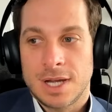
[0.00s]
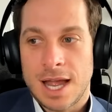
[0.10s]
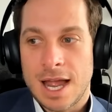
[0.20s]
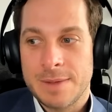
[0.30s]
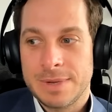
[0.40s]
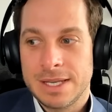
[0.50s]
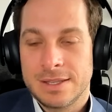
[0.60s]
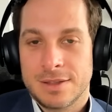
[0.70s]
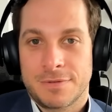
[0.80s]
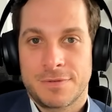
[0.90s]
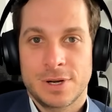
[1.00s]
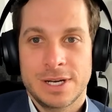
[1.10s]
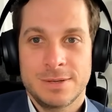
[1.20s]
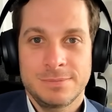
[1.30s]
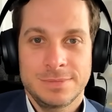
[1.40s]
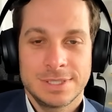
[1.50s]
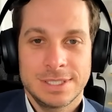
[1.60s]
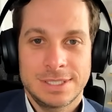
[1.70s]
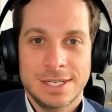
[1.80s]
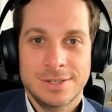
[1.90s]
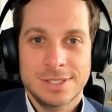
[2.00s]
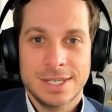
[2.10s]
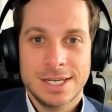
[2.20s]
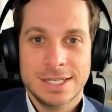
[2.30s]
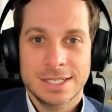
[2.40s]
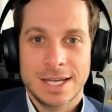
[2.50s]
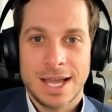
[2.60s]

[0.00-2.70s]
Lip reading: I mean, the freedom, it sounds like.